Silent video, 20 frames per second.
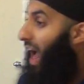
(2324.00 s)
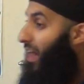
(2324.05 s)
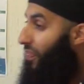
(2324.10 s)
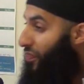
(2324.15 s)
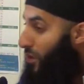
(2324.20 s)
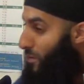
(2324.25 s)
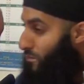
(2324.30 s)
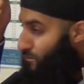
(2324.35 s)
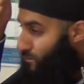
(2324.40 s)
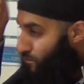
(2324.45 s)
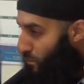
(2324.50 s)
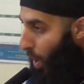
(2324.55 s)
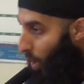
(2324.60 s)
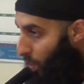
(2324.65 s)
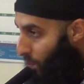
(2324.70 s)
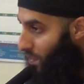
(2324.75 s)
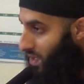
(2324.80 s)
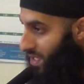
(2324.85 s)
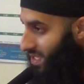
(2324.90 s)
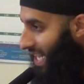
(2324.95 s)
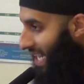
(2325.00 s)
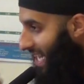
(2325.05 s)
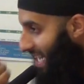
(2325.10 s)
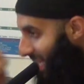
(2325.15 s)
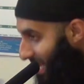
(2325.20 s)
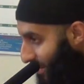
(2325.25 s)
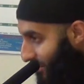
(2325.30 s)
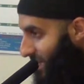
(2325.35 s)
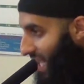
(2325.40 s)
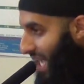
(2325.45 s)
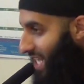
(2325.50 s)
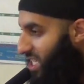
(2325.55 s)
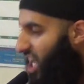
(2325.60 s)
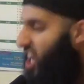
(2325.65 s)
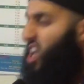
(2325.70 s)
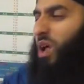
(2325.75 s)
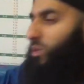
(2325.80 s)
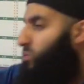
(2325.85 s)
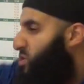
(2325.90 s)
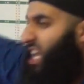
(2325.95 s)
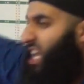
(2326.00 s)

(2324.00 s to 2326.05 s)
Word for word: And the moment they leave that, Allah